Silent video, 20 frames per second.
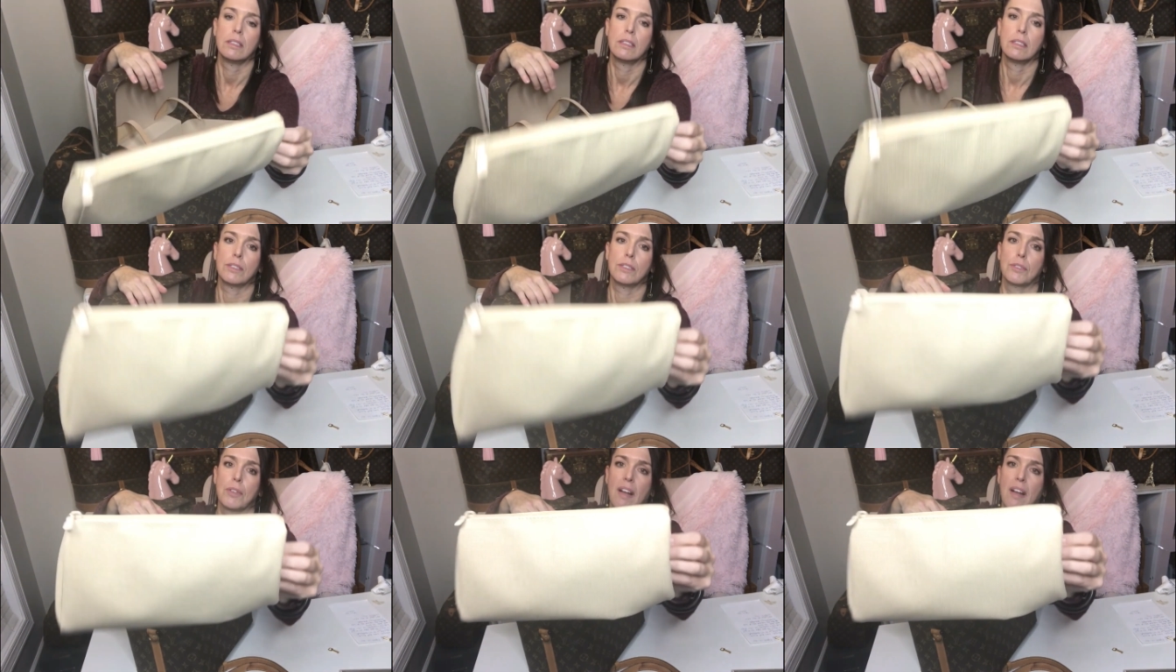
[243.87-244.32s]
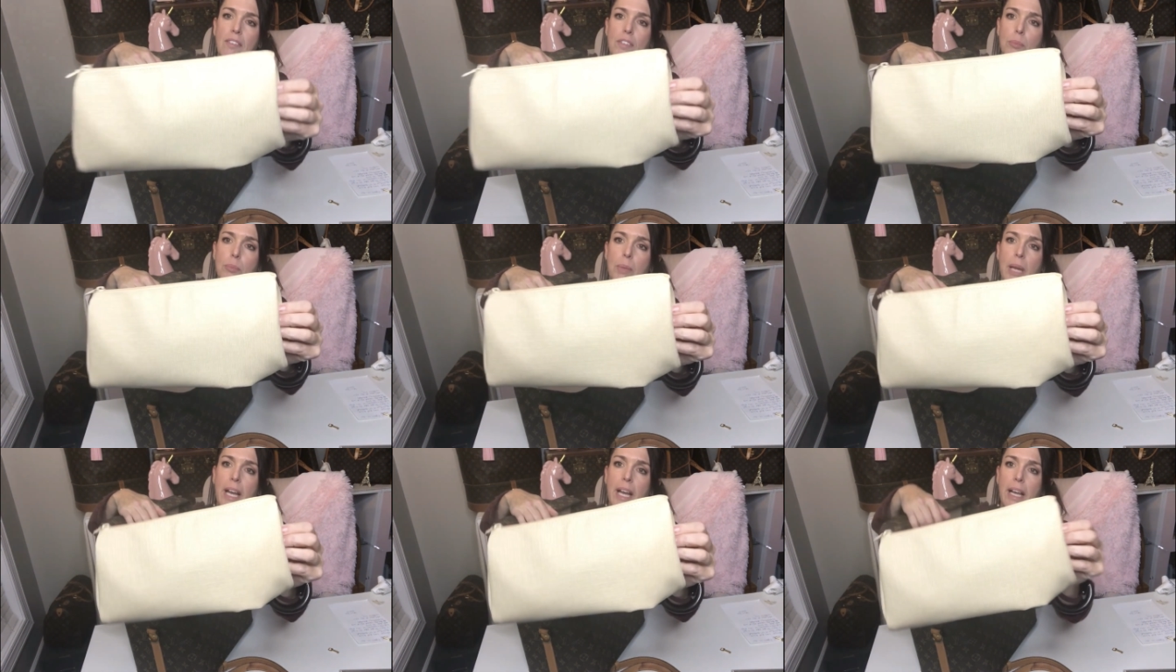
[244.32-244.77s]
travel
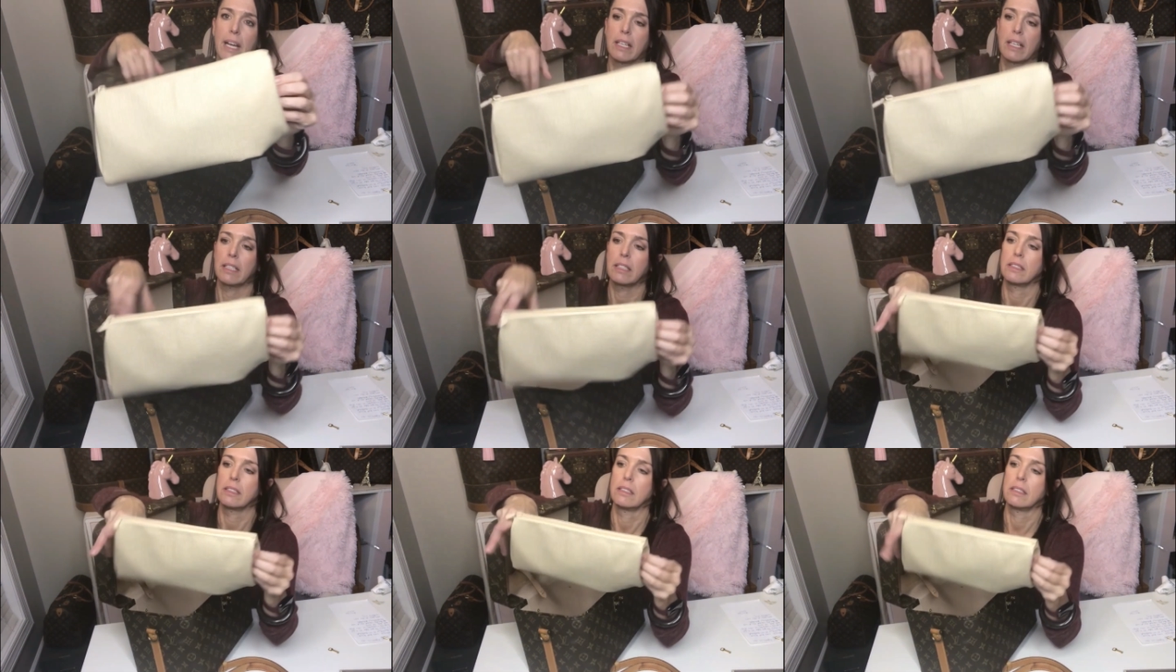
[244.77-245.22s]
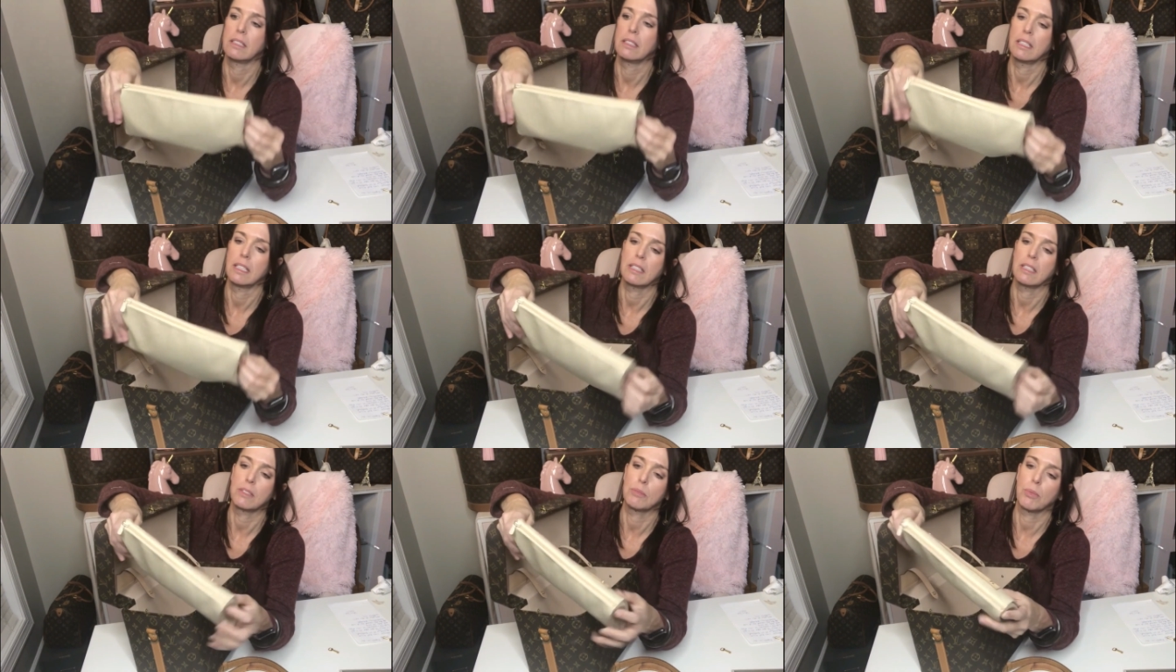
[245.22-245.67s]
bag.
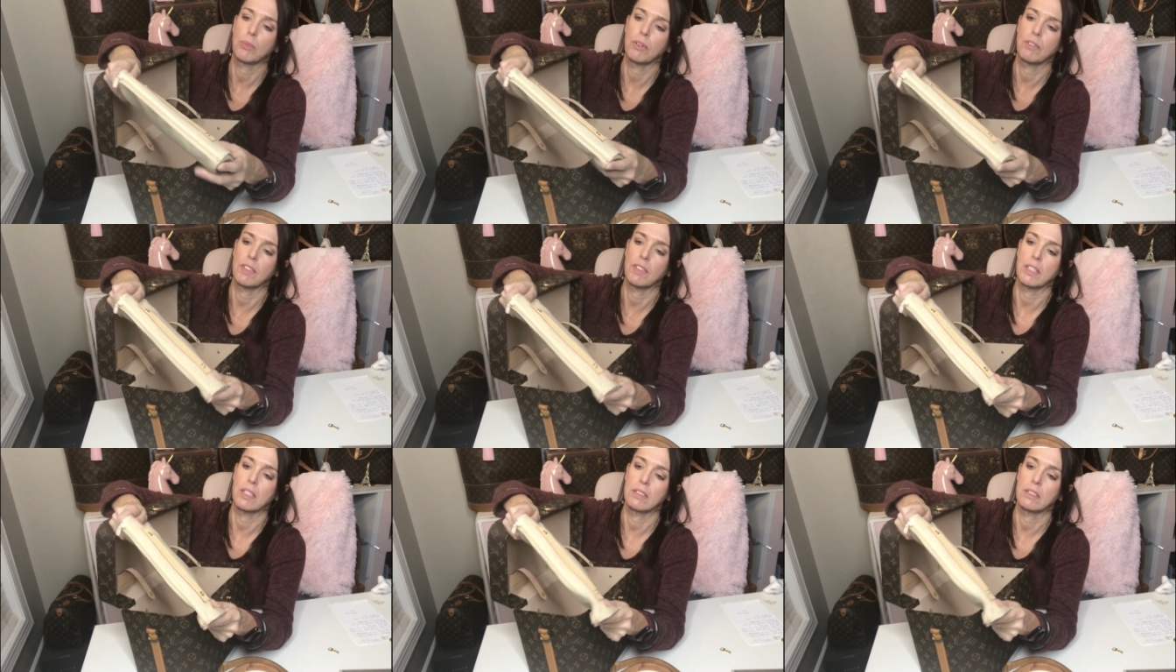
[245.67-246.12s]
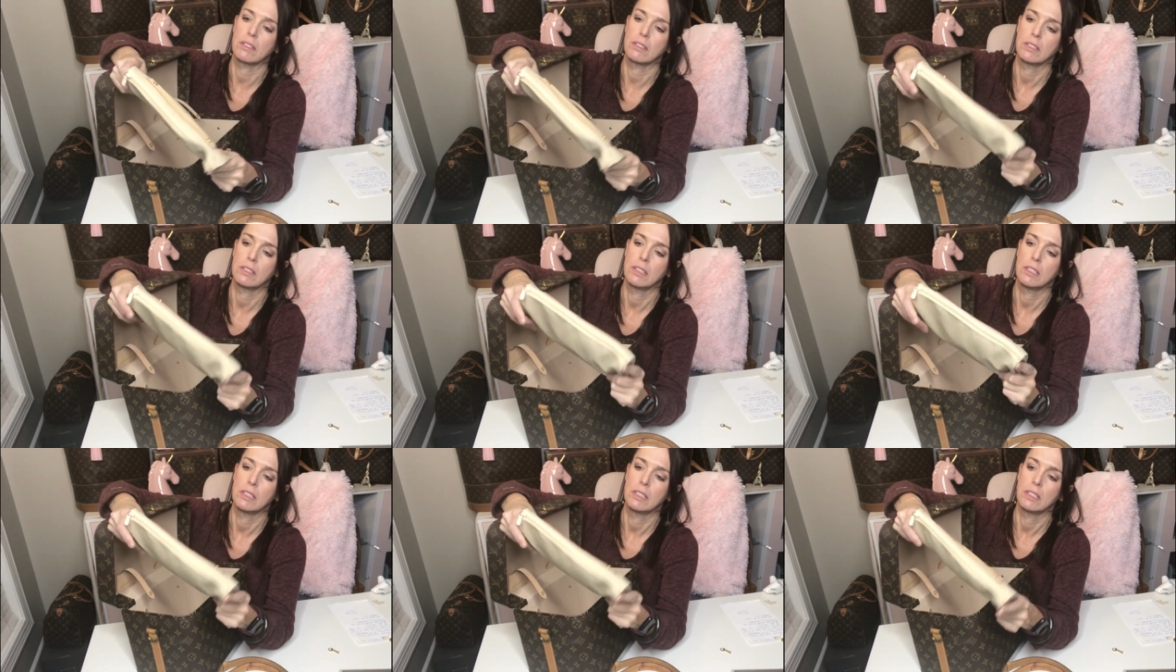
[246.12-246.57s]
It's more of a
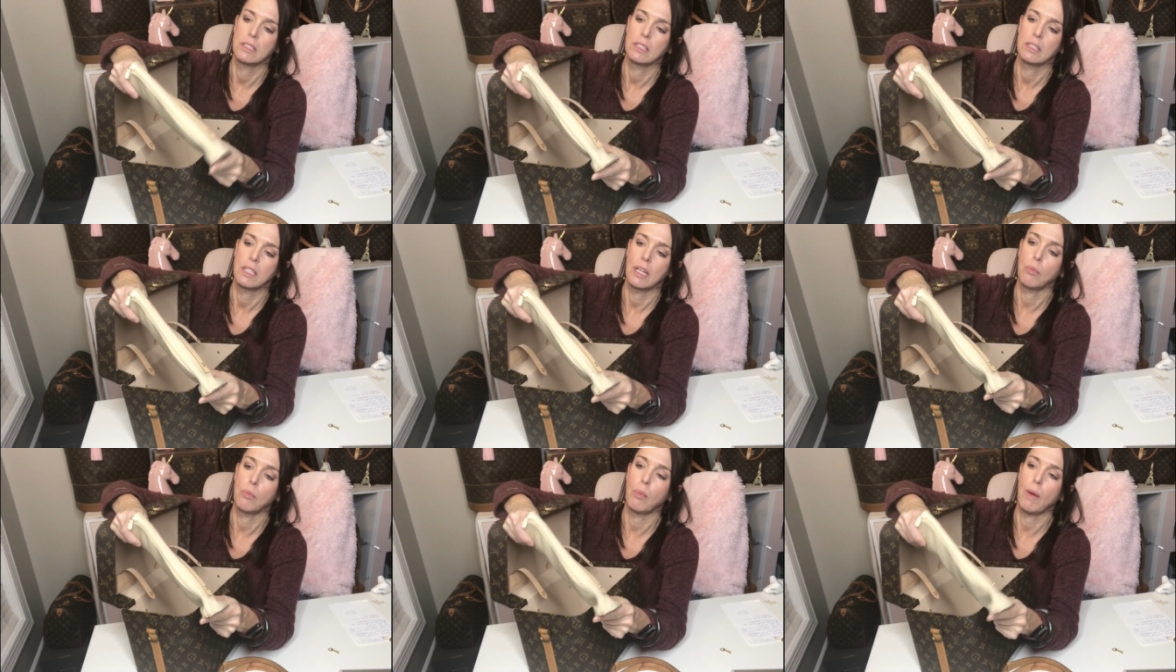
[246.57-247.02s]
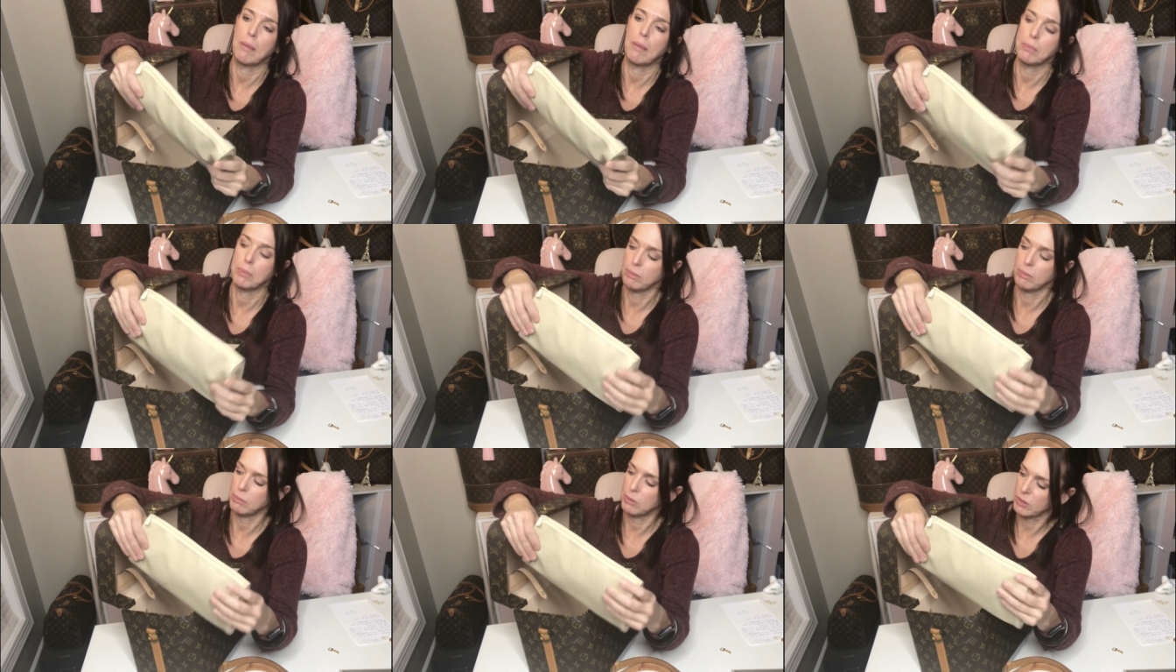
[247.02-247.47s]

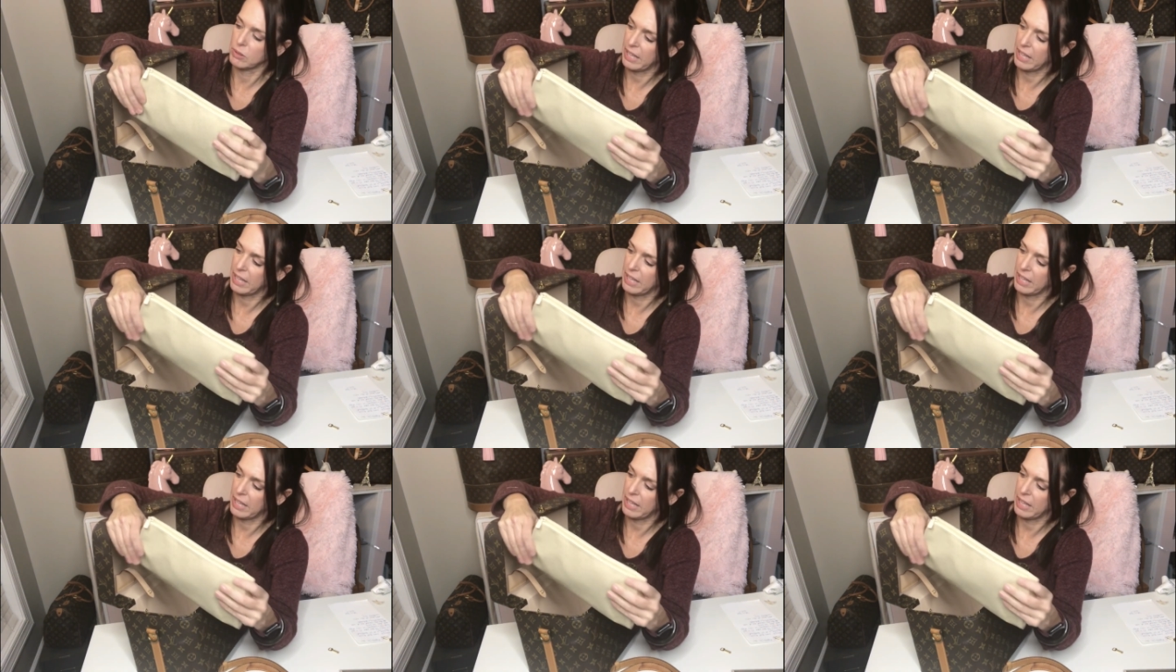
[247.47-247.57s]
wipeable